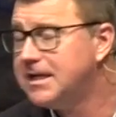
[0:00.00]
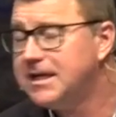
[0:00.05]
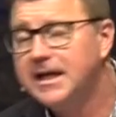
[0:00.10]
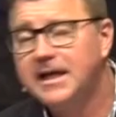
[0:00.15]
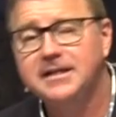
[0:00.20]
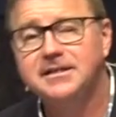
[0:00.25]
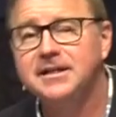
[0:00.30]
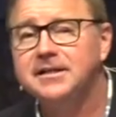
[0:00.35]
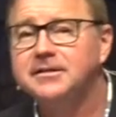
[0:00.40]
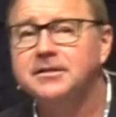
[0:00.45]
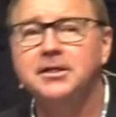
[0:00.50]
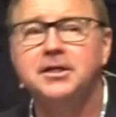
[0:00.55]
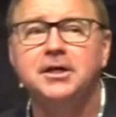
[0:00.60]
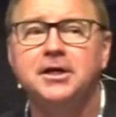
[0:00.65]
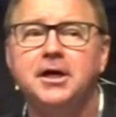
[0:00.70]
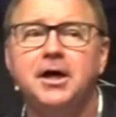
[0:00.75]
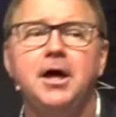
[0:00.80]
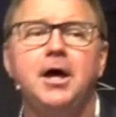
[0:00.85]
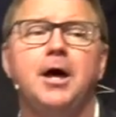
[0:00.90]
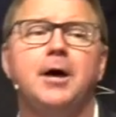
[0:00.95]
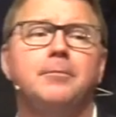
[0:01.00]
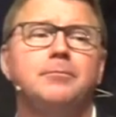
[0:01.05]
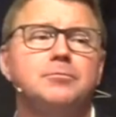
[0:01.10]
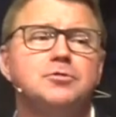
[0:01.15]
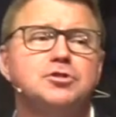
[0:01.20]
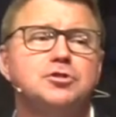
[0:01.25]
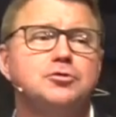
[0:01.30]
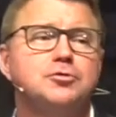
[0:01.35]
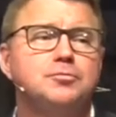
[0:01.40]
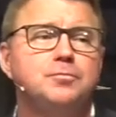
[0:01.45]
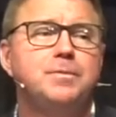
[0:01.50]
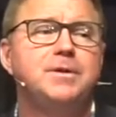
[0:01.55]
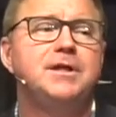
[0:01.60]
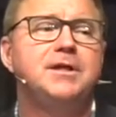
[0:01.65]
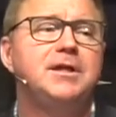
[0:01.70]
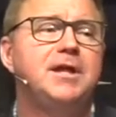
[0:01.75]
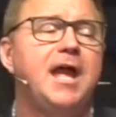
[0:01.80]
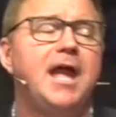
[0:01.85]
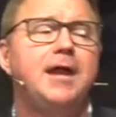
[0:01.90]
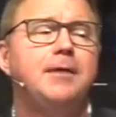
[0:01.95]
He didn't come to
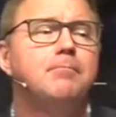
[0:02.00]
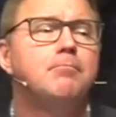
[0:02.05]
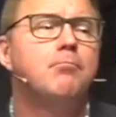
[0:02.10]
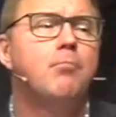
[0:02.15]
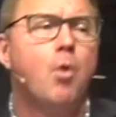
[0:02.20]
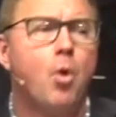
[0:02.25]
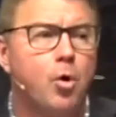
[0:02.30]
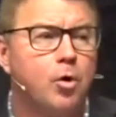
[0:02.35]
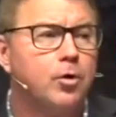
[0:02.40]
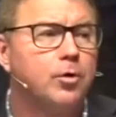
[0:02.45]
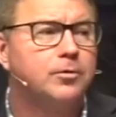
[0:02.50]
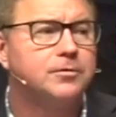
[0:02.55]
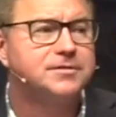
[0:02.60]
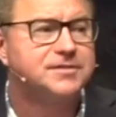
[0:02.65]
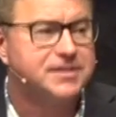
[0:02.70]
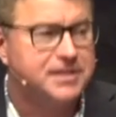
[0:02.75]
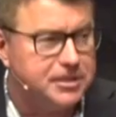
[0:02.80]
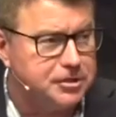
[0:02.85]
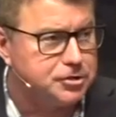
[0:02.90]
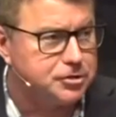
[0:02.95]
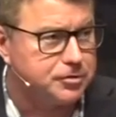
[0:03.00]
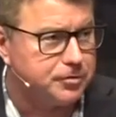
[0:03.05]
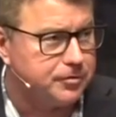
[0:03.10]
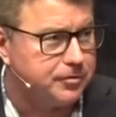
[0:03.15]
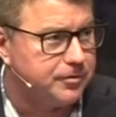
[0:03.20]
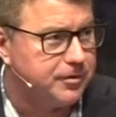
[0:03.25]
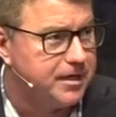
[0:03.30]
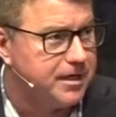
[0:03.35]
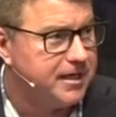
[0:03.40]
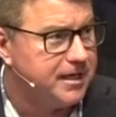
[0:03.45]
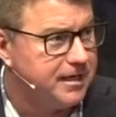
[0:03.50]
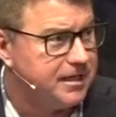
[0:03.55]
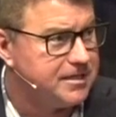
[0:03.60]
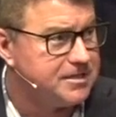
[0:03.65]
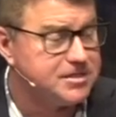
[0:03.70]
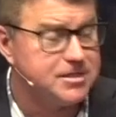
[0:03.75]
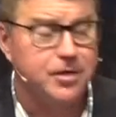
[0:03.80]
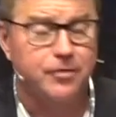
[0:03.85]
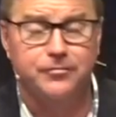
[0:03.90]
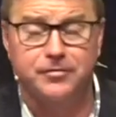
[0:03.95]
be a moral teacher in
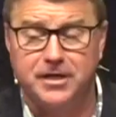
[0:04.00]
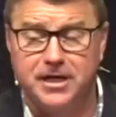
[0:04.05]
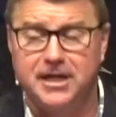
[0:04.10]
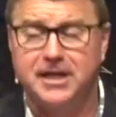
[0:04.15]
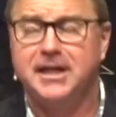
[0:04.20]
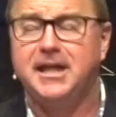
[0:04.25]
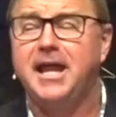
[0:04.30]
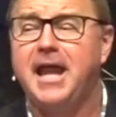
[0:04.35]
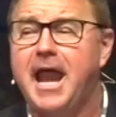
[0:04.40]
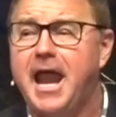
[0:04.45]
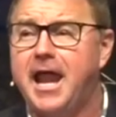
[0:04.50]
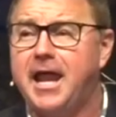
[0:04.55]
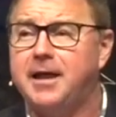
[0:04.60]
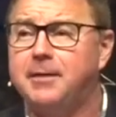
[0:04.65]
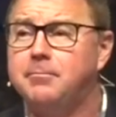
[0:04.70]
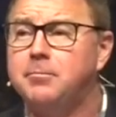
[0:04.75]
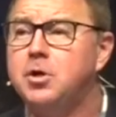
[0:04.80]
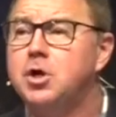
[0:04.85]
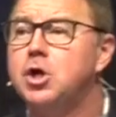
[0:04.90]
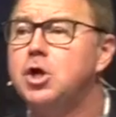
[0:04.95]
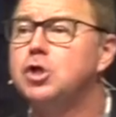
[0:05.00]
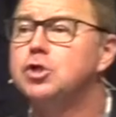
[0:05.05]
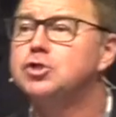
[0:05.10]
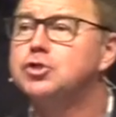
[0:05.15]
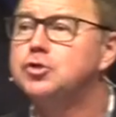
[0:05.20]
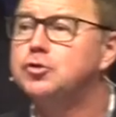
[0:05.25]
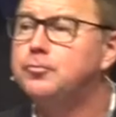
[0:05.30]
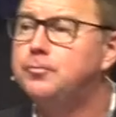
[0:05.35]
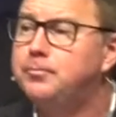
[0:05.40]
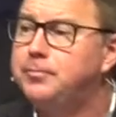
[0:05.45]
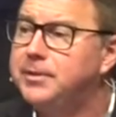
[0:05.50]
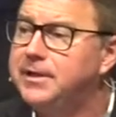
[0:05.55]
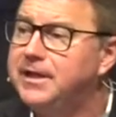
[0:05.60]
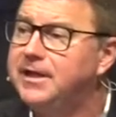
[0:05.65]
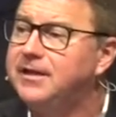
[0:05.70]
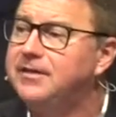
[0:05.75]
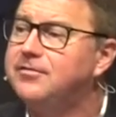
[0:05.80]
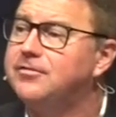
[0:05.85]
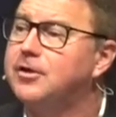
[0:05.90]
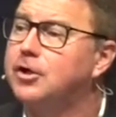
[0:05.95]
itself. He came to
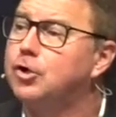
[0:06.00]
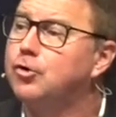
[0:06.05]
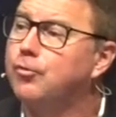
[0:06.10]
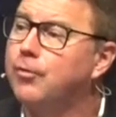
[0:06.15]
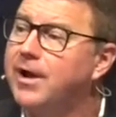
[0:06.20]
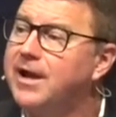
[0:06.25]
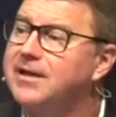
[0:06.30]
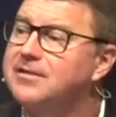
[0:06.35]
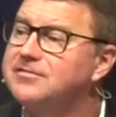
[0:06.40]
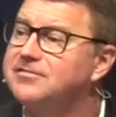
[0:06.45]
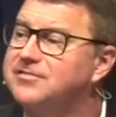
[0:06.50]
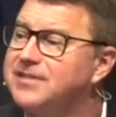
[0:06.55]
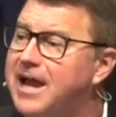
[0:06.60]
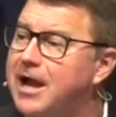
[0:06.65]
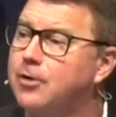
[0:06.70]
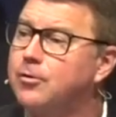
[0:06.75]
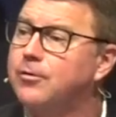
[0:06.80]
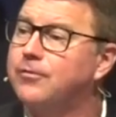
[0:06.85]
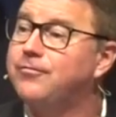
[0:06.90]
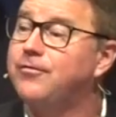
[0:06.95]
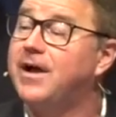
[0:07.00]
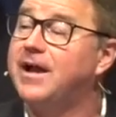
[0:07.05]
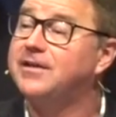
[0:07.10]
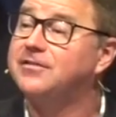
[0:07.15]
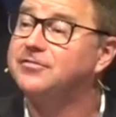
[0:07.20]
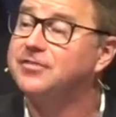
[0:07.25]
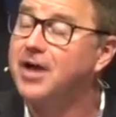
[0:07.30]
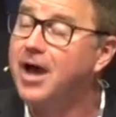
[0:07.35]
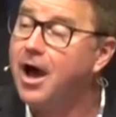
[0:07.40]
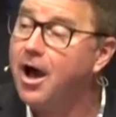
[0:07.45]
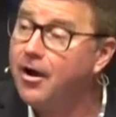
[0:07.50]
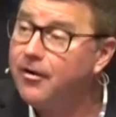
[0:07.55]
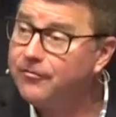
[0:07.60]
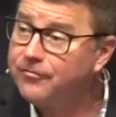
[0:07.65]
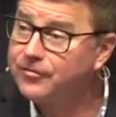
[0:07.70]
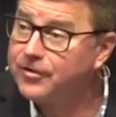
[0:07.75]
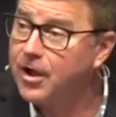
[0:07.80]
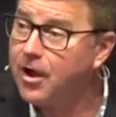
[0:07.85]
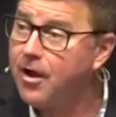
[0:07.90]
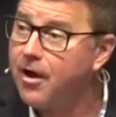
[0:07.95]
be the great sacrifice
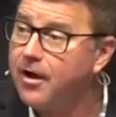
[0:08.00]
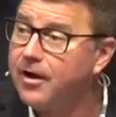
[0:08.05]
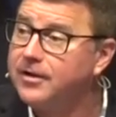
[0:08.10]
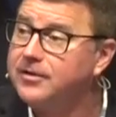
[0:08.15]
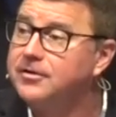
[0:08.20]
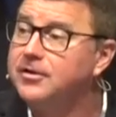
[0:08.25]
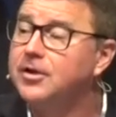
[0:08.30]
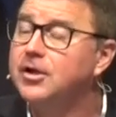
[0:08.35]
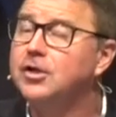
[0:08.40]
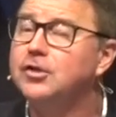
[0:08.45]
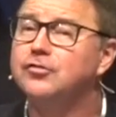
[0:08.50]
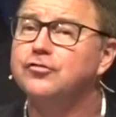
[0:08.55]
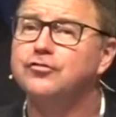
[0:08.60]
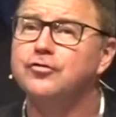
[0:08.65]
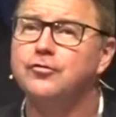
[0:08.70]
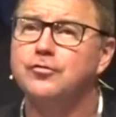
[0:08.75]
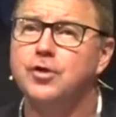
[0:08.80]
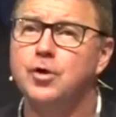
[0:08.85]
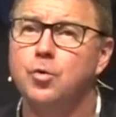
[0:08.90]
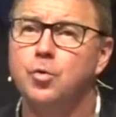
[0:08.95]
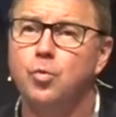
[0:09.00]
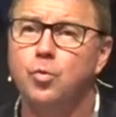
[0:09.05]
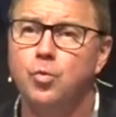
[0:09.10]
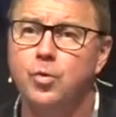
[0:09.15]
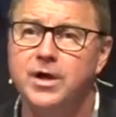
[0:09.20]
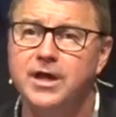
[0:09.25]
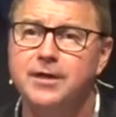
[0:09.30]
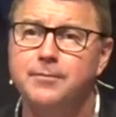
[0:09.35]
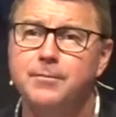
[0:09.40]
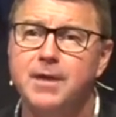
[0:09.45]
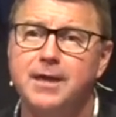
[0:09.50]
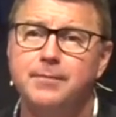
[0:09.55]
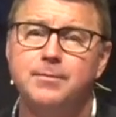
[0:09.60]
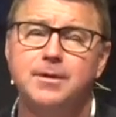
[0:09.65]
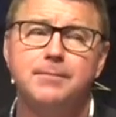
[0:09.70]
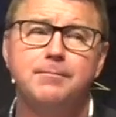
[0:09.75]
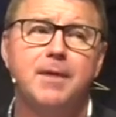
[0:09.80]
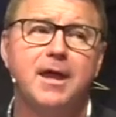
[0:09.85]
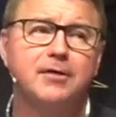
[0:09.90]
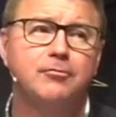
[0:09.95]
of God so that we may
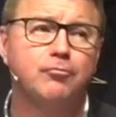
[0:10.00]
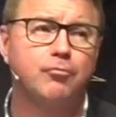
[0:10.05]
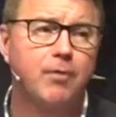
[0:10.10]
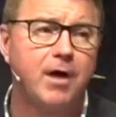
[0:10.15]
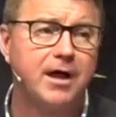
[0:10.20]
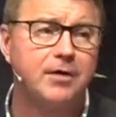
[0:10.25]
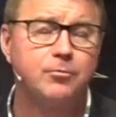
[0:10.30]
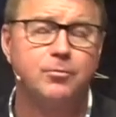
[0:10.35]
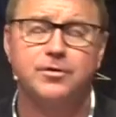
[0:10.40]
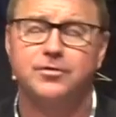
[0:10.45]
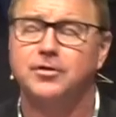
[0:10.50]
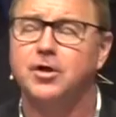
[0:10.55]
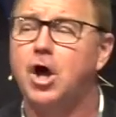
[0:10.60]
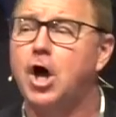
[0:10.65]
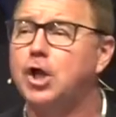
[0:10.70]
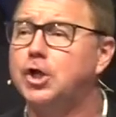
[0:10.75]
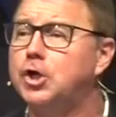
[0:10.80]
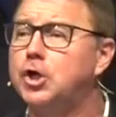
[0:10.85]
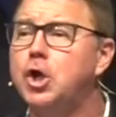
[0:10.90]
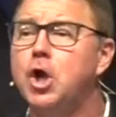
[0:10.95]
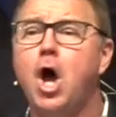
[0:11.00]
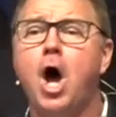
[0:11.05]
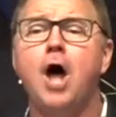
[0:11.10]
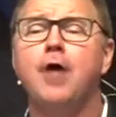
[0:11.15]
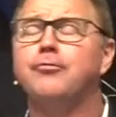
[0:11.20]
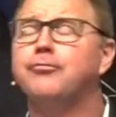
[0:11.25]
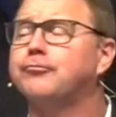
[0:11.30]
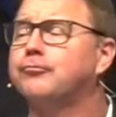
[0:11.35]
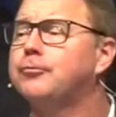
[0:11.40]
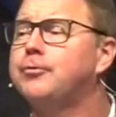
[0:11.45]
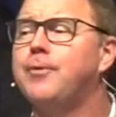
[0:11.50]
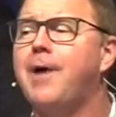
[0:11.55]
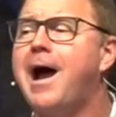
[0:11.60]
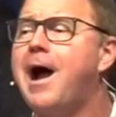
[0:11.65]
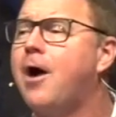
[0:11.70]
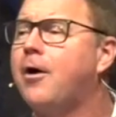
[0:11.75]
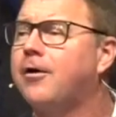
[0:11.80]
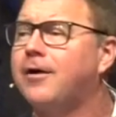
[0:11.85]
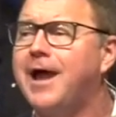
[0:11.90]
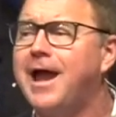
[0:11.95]
be made right with God, not through
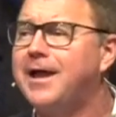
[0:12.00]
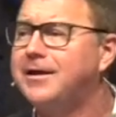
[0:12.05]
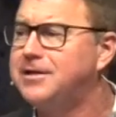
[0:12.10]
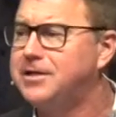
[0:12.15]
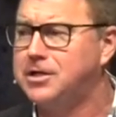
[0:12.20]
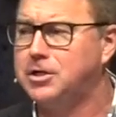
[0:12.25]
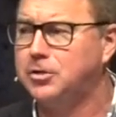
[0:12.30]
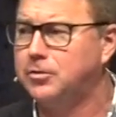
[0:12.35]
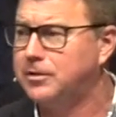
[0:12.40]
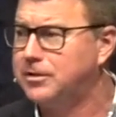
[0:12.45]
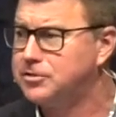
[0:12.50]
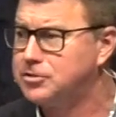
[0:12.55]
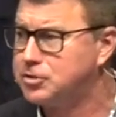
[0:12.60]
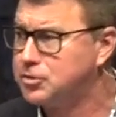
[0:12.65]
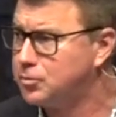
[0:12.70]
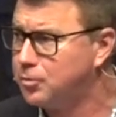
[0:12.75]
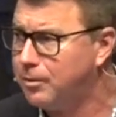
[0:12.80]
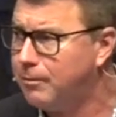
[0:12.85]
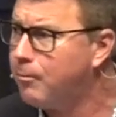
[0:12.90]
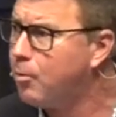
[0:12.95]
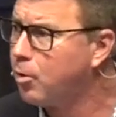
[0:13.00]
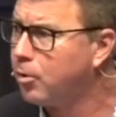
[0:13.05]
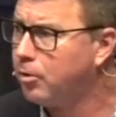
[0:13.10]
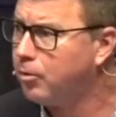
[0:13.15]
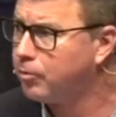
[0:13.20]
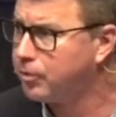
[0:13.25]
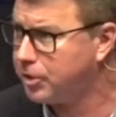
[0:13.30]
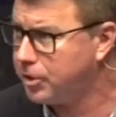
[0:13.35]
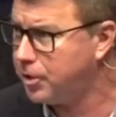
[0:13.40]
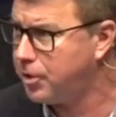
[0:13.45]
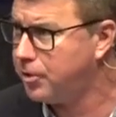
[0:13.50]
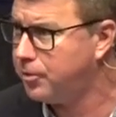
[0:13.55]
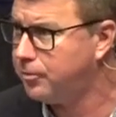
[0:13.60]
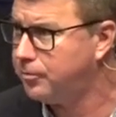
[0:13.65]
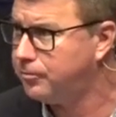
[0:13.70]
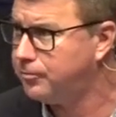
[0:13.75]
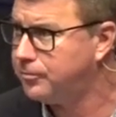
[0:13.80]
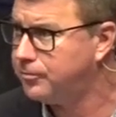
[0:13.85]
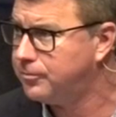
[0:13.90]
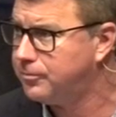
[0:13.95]
our adherence to a moral
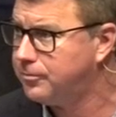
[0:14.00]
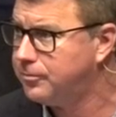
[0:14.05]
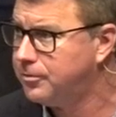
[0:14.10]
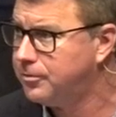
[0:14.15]
code,